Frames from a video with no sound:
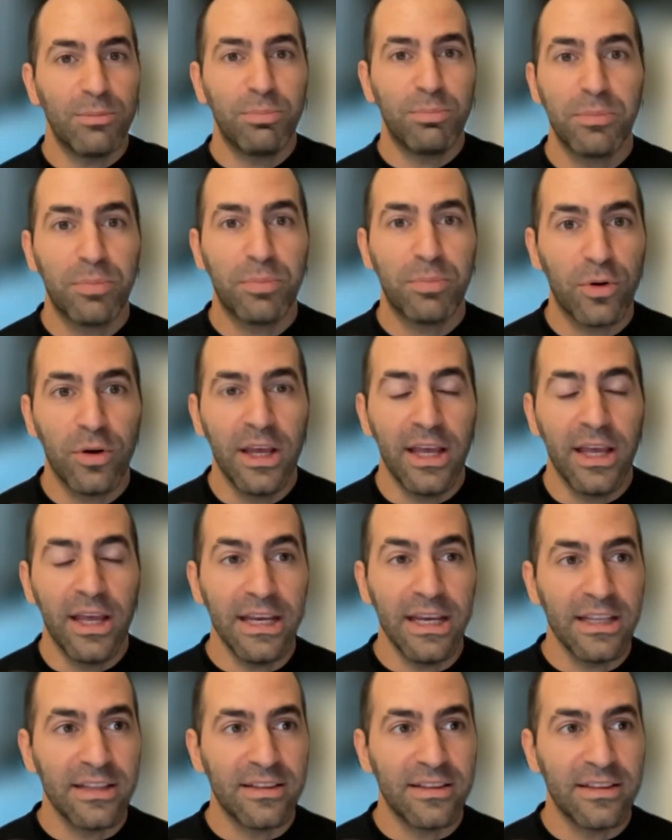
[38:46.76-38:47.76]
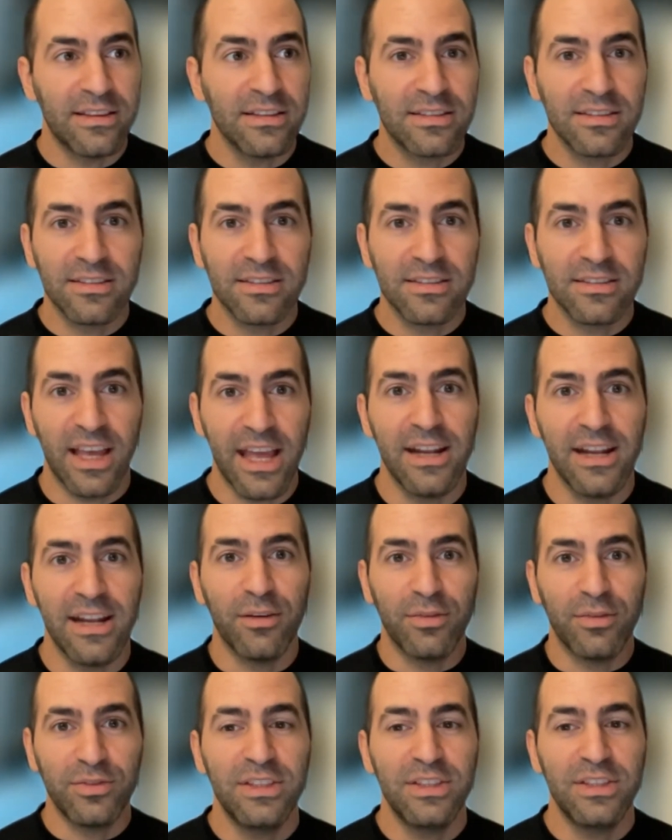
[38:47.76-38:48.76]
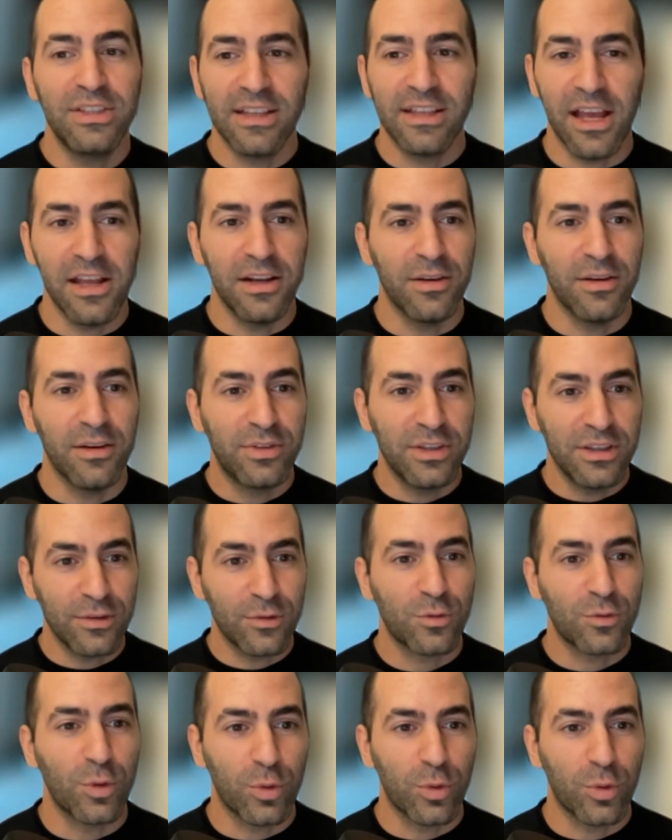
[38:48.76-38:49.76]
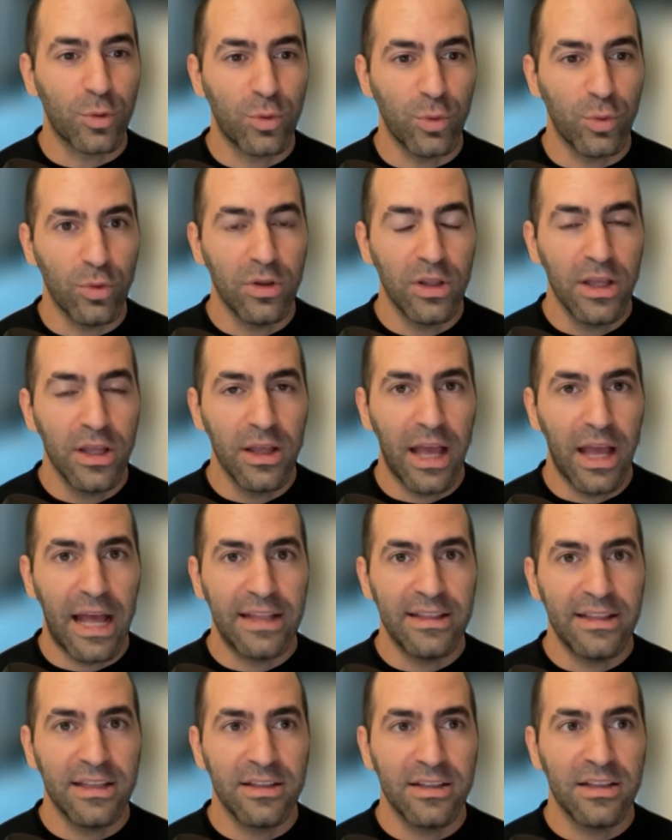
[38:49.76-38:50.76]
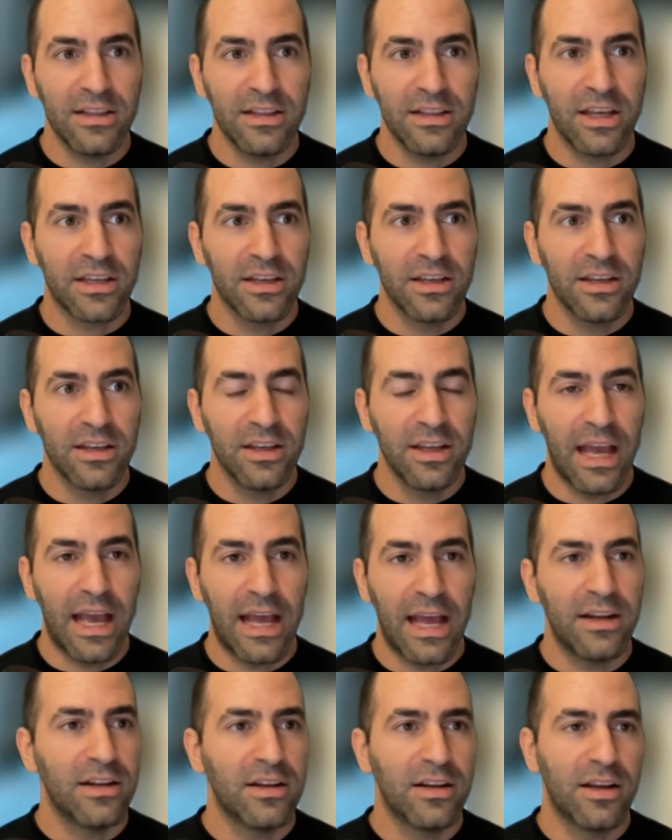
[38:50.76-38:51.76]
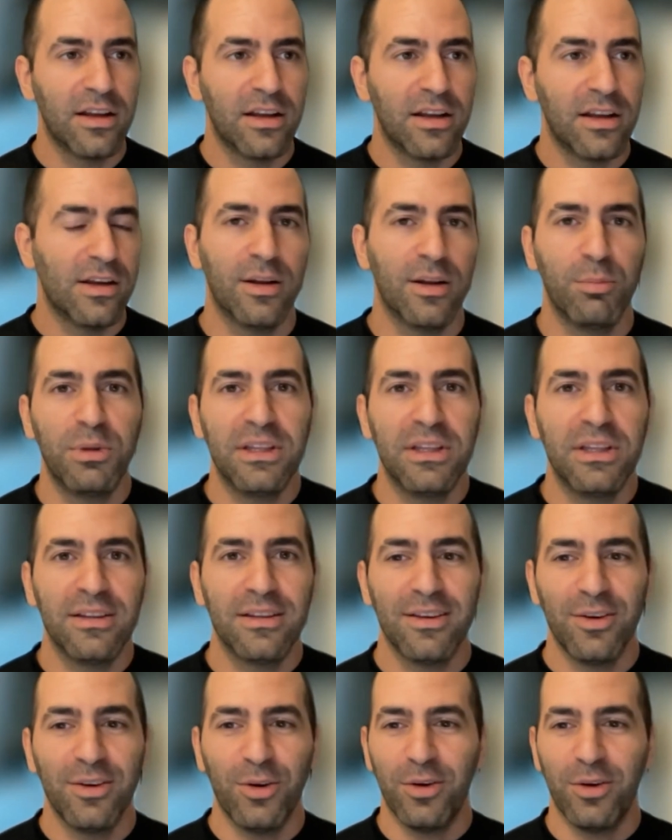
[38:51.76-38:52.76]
tell people, hey, this is the NFT. The NFT is so cool. And then like, and I mean,